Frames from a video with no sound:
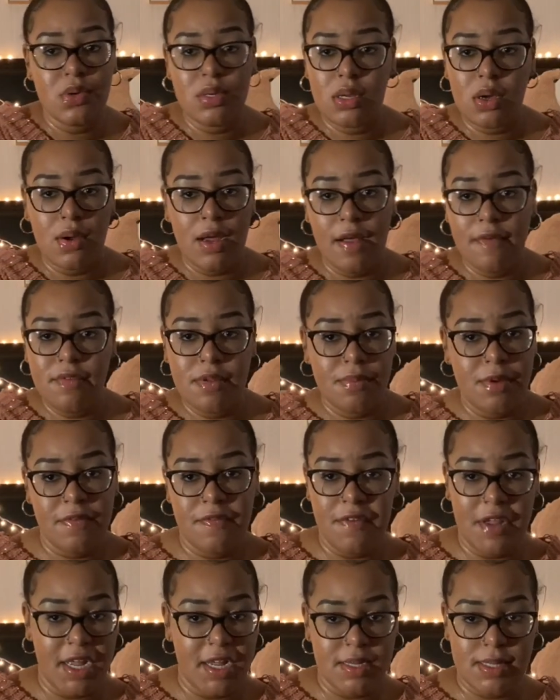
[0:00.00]
It don't have to be
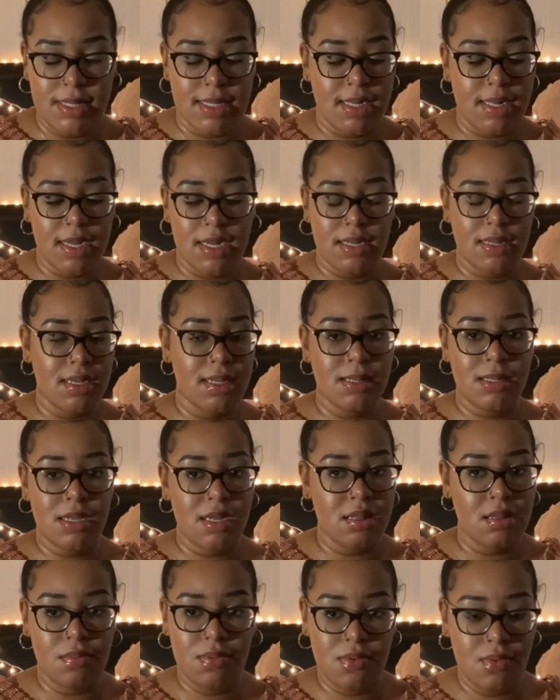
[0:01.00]
fancy, like that's
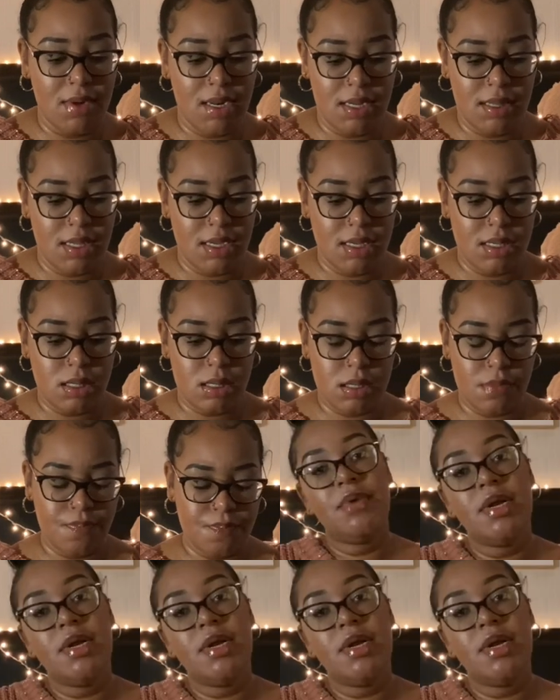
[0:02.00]
not the point of this.